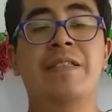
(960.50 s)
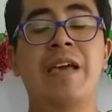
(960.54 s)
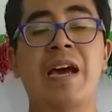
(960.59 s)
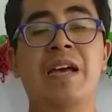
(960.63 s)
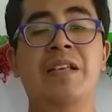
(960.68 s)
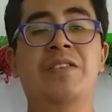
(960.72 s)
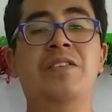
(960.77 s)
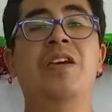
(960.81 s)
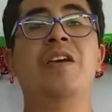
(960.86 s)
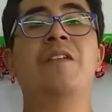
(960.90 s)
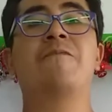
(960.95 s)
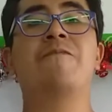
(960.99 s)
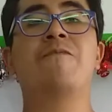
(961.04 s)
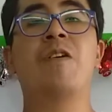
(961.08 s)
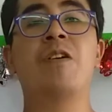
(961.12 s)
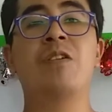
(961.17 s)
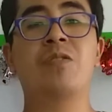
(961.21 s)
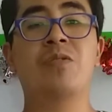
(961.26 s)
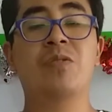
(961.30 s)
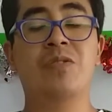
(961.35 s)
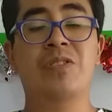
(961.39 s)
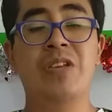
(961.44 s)
that's it
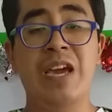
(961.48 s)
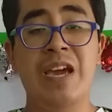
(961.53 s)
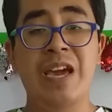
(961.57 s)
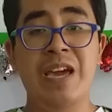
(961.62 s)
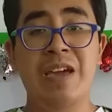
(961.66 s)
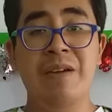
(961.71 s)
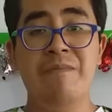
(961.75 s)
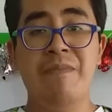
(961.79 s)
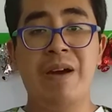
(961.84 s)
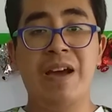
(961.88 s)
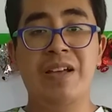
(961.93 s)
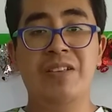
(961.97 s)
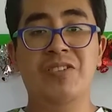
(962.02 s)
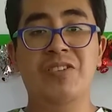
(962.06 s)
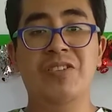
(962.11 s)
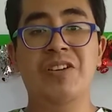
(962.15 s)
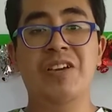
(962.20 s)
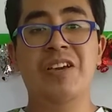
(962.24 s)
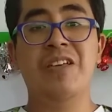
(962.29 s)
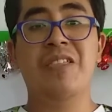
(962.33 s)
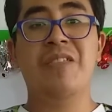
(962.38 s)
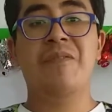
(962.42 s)
for today, my
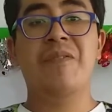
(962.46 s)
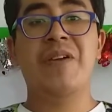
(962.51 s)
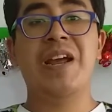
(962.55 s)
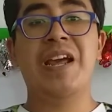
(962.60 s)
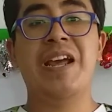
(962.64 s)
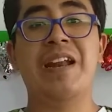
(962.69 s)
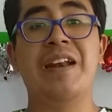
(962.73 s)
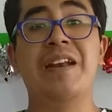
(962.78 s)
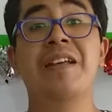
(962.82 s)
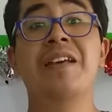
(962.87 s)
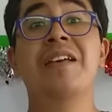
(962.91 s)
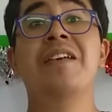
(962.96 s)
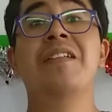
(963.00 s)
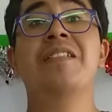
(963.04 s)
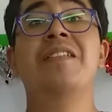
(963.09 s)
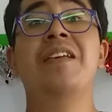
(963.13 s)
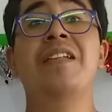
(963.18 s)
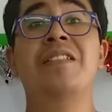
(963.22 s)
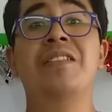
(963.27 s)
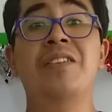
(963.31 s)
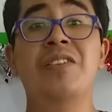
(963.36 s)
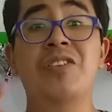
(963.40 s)
children.
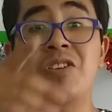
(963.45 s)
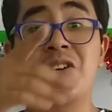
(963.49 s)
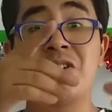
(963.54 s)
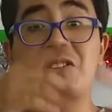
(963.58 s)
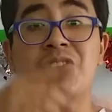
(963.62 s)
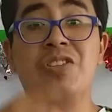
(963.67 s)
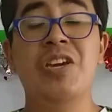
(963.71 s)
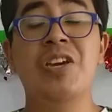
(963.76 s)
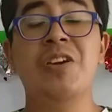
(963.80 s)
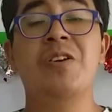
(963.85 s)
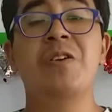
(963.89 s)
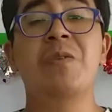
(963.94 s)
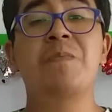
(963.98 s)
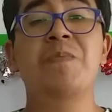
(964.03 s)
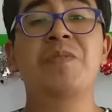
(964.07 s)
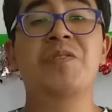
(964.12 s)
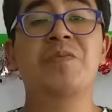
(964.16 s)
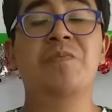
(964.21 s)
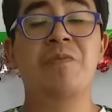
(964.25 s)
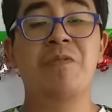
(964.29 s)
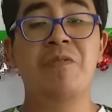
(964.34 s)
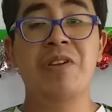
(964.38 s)
The teacher Jacob
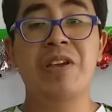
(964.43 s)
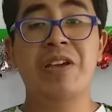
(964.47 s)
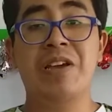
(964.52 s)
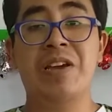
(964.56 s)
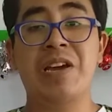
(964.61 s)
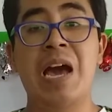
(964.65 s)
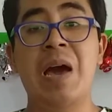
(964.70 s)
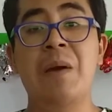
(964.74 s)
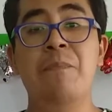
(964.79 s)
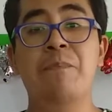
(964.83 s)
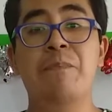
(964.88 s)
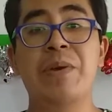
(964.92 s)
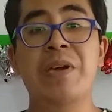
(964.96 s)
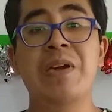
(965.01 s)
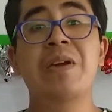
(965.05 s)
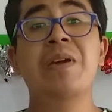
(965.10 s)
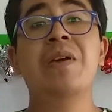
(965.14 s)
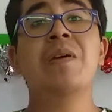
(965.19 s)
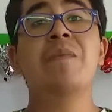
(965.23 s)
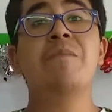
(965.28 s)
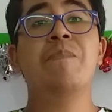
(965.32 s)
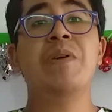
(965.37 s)
is very
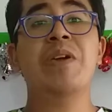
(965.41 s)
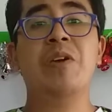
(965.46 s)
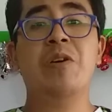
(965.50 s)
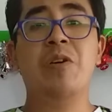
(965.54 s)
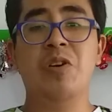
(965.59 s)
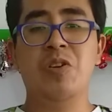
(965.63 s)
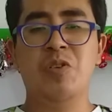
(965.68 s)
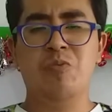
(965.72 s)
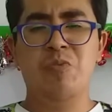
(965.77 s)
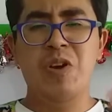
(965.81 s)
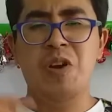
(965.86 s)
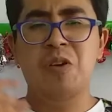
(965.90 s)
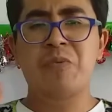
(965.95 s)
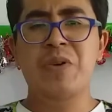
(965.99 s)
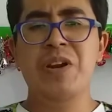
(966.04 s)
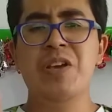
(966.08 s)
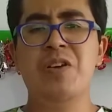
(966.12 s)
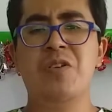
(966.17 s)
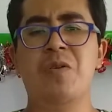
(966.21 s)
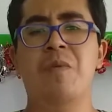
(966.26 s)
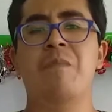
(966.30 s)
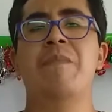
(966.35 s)
happy because we
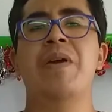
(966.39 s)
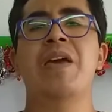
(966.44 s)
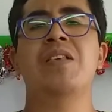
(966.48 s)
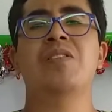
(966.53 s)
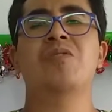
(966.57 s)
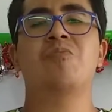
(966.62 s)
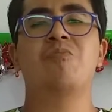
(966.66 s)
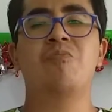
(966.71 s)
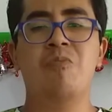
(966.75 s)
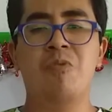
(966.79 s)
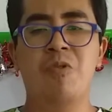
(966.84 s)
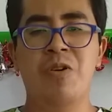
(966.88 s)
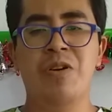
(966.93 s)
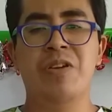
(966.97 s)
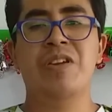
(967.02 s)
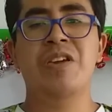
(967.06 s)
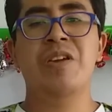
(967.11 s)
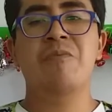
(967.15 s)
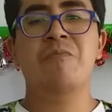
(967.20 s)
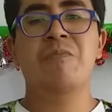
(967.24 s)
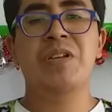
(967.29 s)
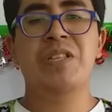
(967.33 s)
already commenced
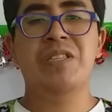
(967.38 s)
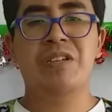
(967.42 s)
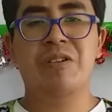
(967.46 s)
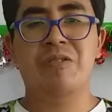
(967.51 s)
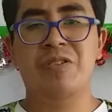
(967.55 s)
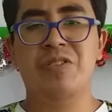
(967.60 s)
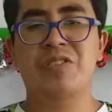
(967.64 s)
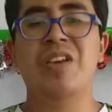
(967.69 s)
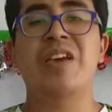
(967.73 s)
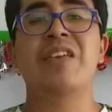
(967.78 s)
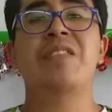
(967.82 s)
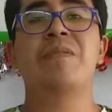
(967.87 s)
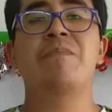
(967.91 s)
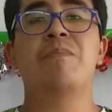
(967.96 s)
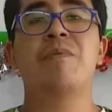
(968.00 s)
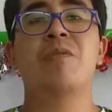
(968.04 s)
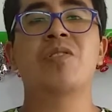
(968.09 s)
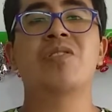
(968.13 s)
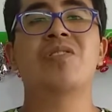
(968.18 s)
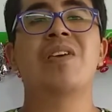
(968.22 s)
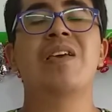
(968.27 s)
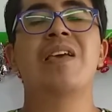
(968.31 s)
working with our teddy
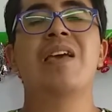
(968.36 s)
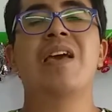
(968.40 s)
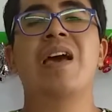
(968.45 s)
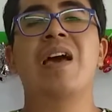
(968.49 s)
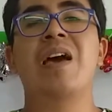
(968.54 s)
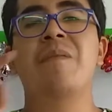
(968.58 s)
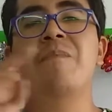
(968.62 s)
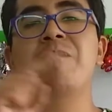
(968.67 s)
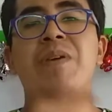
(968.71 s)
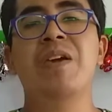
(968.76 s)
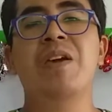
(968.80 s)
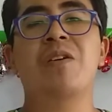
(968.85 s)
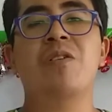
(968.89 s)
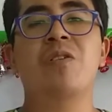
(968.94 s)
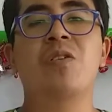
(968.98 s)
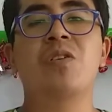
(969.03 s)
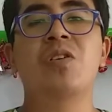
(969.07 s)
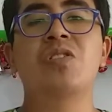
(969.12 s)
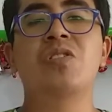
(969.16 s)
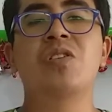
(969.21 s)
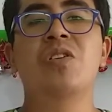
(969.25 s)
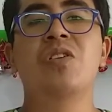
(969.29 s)
books and
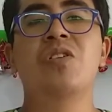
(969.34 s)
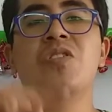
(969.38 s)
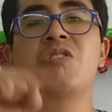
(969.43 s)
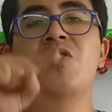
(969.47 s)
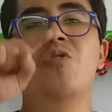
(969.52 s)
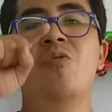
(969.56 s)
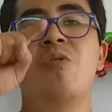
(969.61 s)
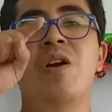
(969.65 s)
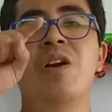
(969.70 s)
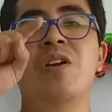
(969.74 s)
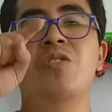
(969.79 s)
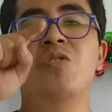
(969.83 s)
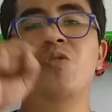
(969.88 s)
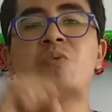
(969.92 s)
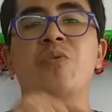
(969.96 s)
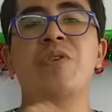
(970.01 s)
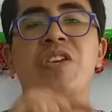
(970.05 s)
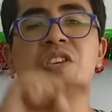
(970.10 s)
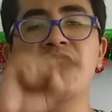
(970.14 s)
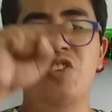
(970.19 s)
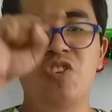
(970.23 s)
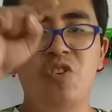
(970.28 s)
because you are
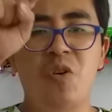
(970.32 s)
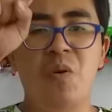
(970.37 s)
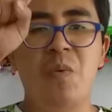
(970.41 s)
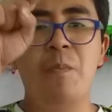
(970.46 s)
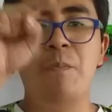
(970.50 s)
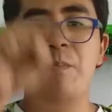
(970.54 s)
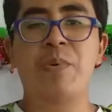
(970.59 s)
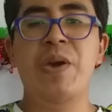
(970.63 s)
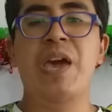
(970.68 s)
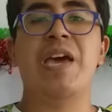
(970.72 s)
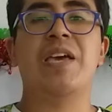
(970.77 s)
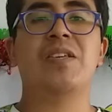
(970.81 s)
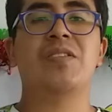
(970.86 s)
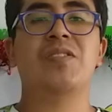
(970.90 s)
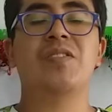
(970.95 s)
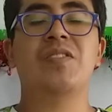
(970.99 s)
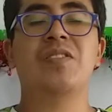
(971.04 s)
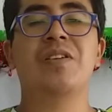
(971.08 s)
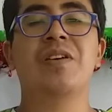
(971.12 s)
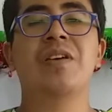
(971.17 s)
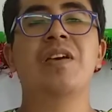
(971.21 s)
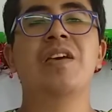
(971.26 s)
doing your
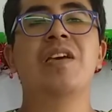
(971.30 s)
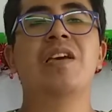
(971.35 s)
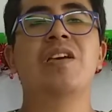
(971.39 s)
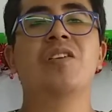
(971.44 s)
best.